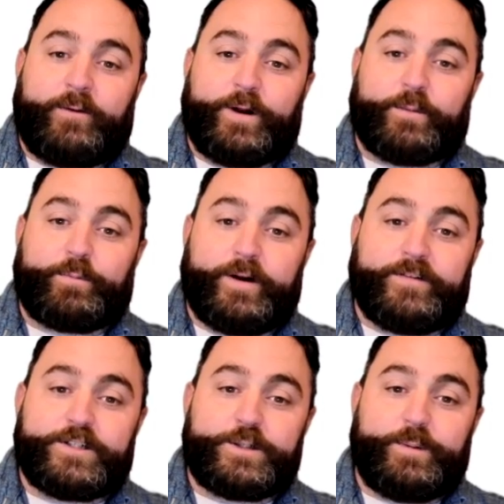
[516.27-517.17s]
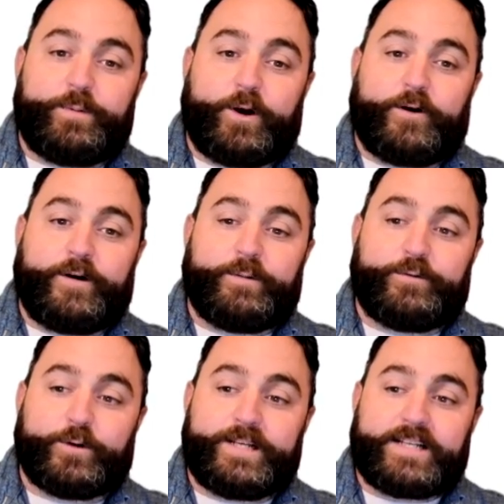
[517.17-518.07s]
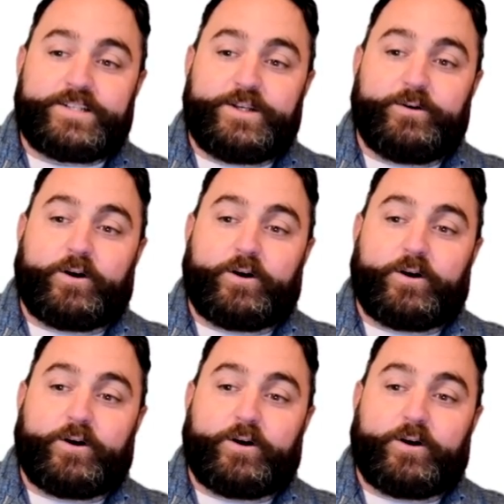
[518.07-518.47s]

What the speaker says: and we are privileged to be partnering with Fortescue.